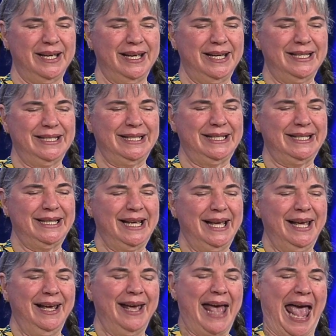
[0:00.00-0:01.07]
It's
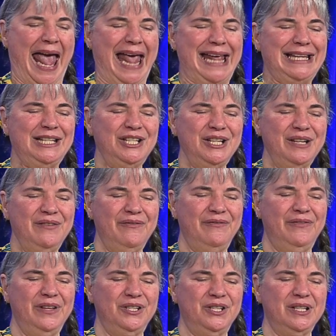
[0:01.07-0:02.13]
ancient
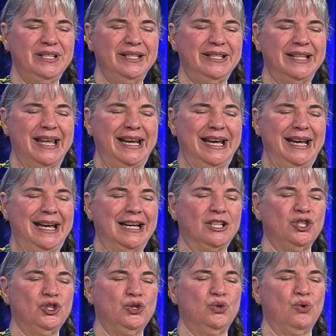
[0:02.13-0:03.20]
visions in an
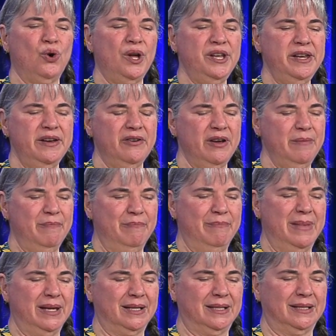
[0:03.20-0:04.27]
extraordinary
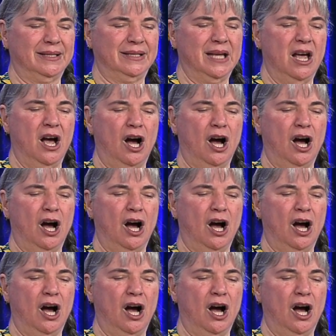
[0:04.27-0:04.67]
mix